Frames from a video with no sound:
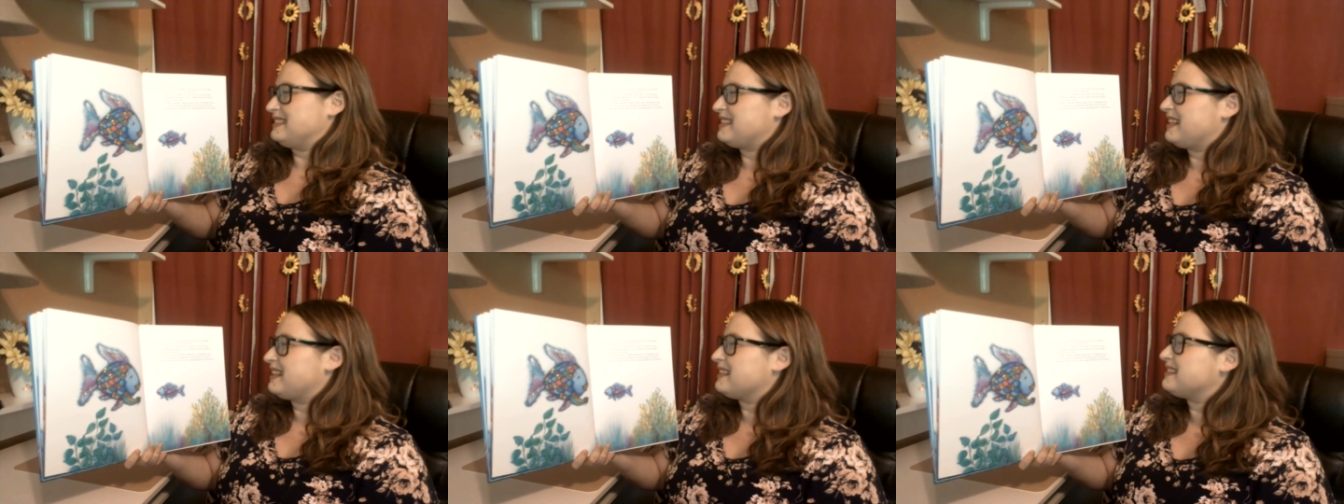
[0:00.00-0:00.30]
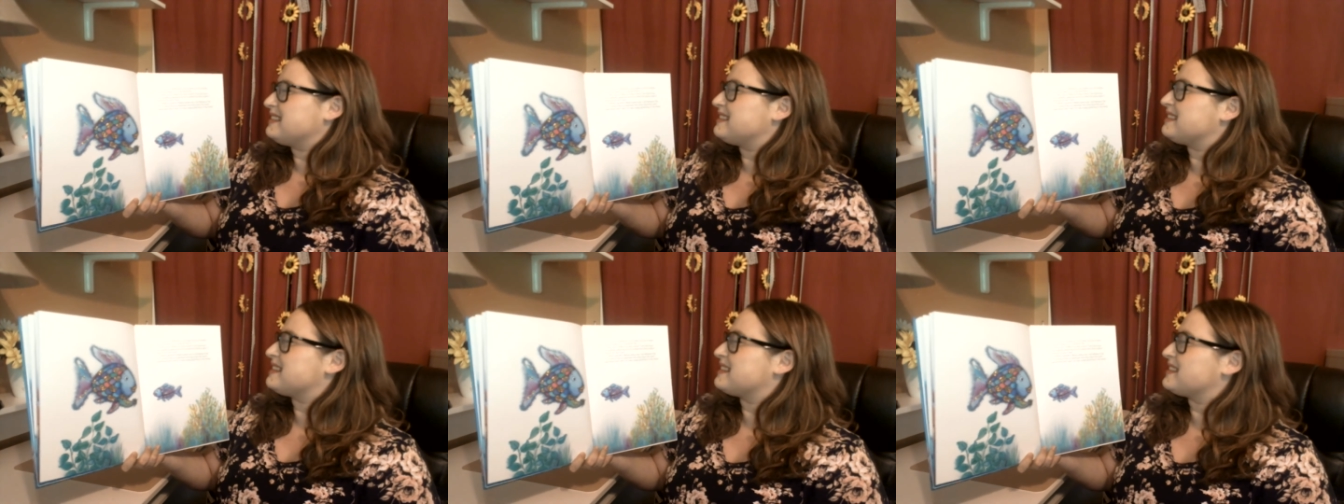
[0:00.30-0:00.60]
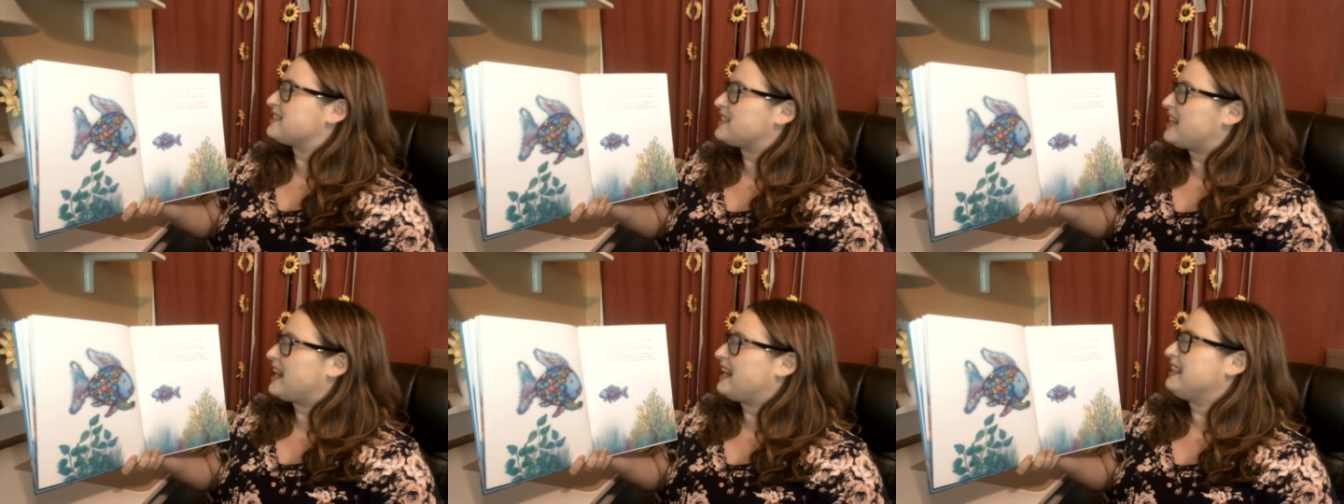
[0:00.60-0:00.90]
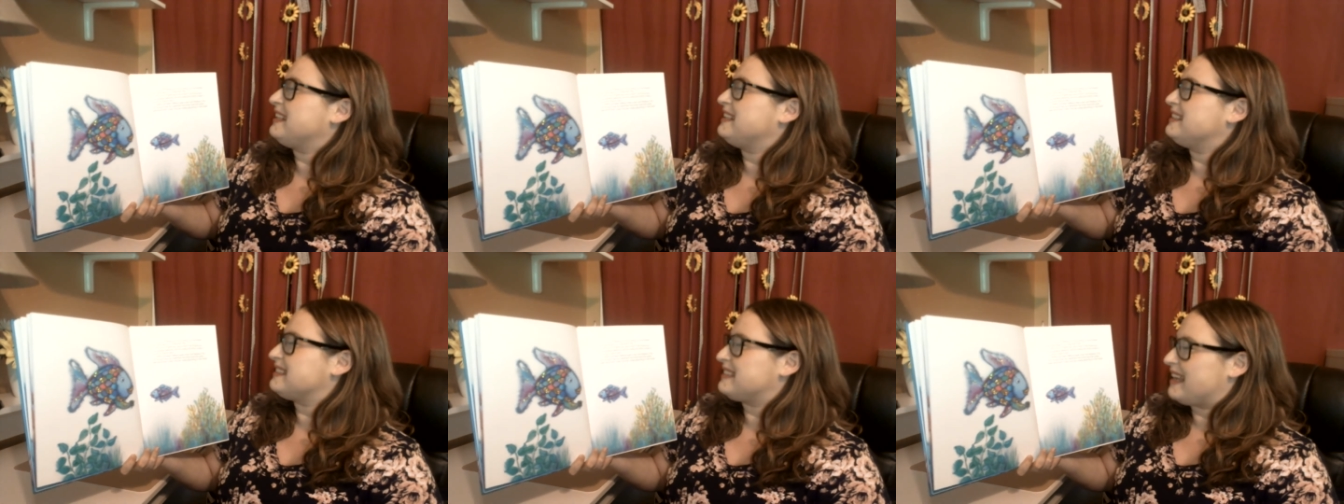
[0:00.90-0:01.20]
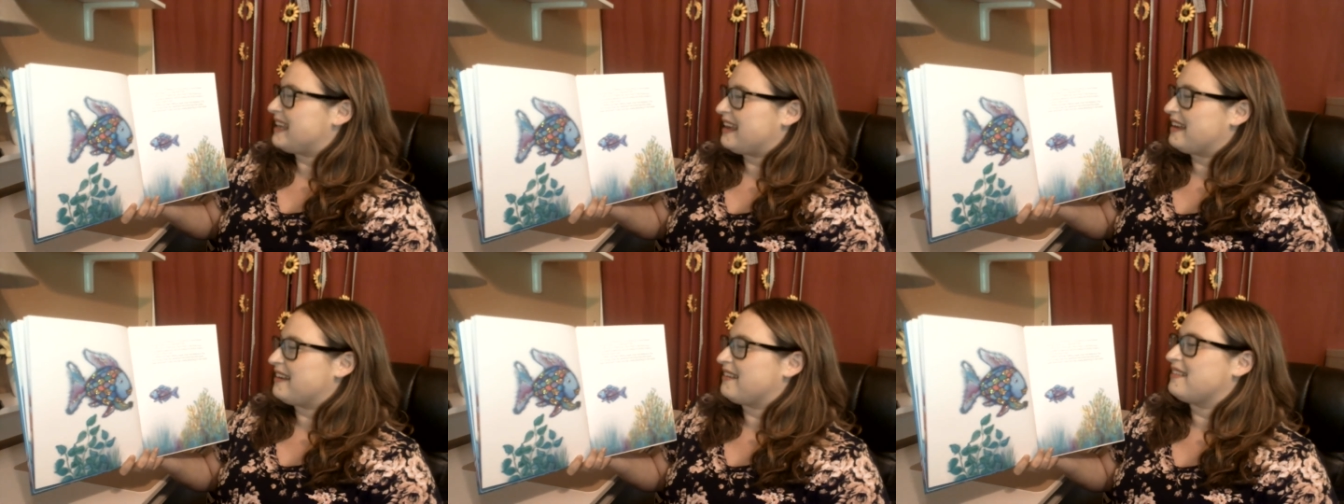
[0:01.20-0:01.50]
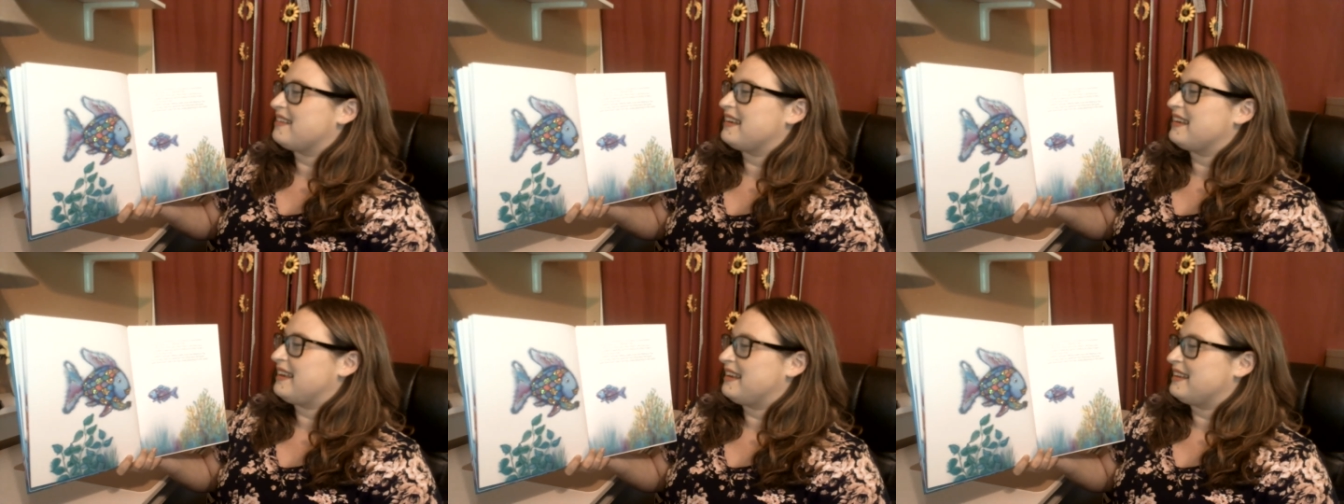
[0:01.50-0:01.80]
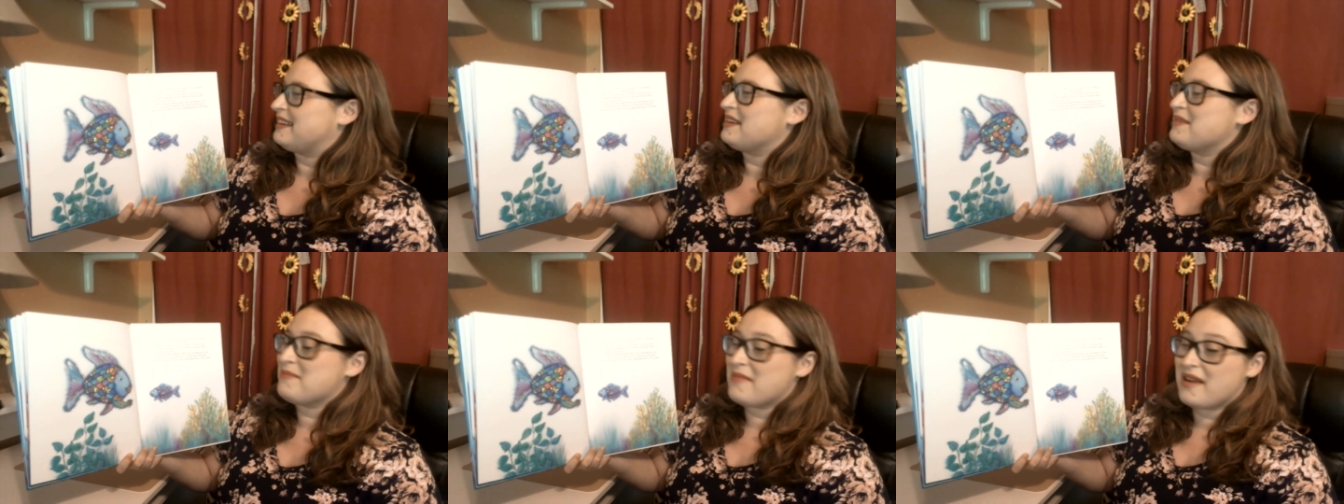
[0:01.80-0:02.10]
tucked the shiny scale
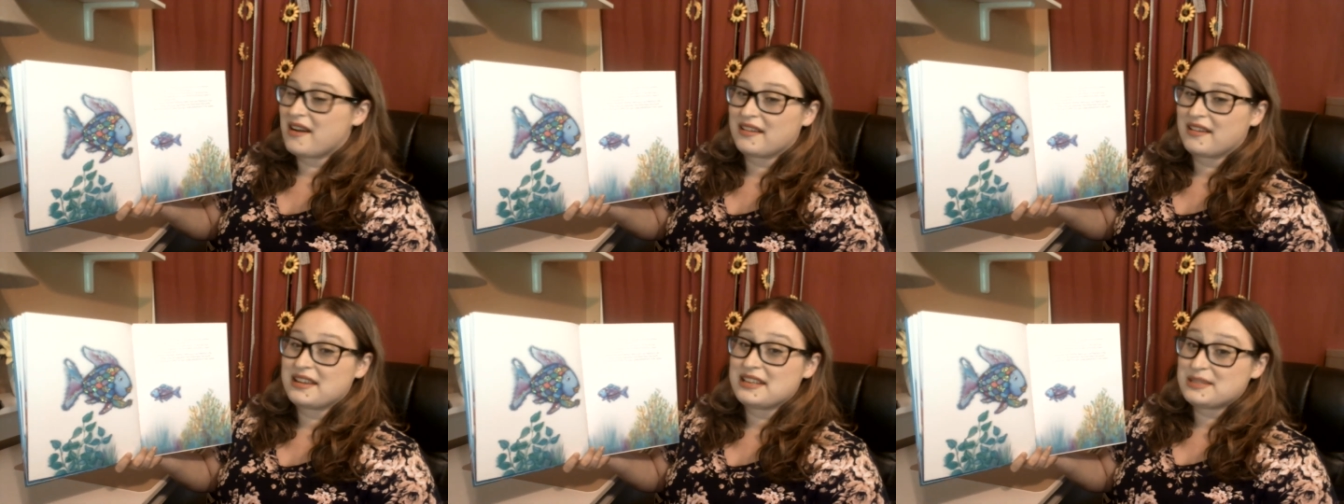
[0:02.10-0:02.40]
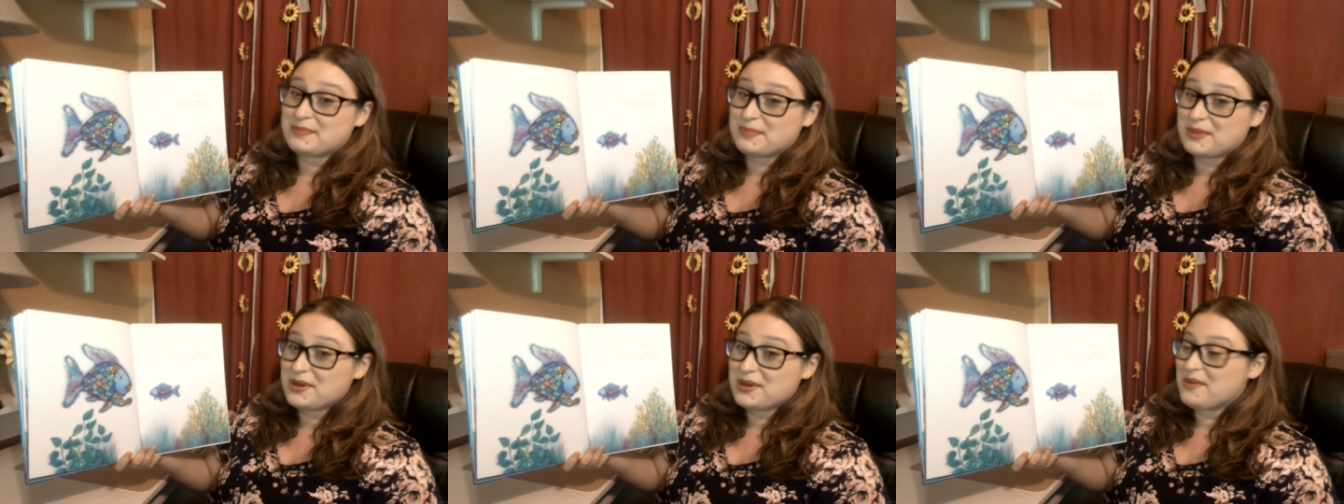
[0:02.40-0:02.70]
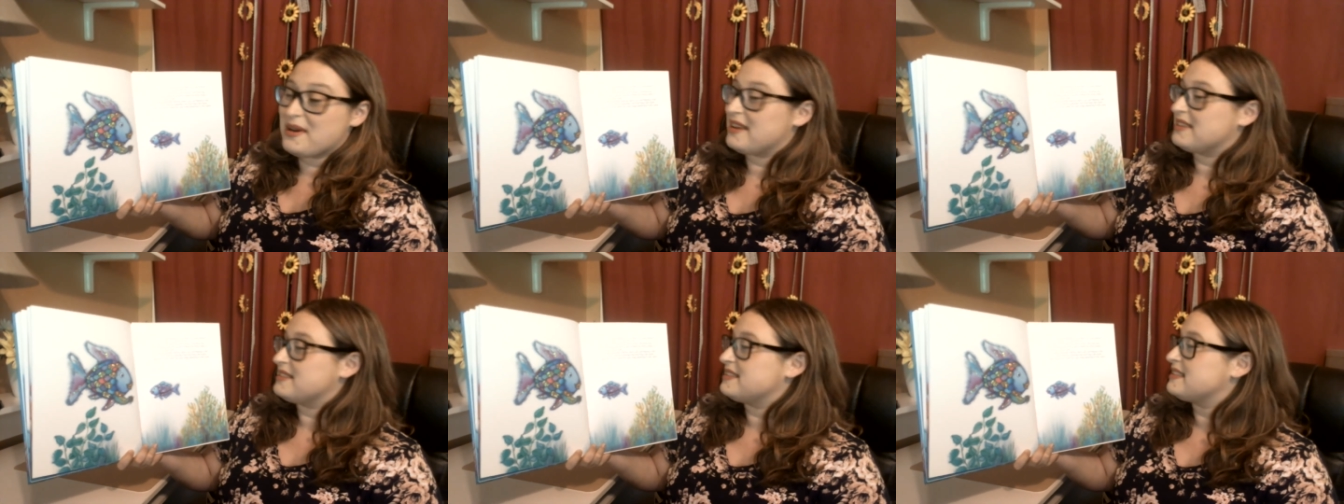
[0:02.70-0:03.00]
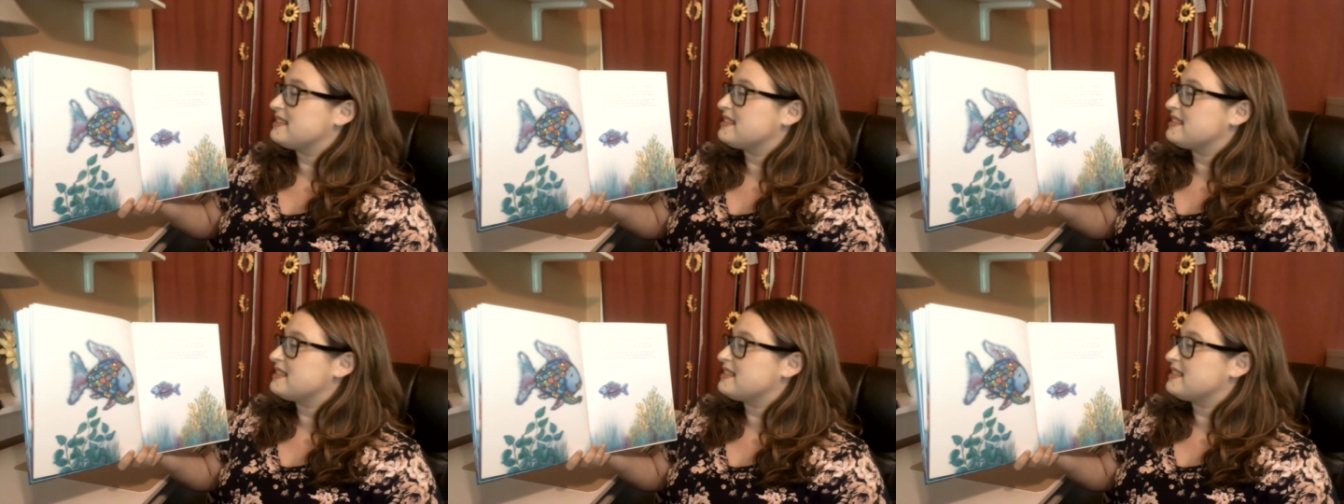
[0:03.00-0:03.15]
in among his blue ones.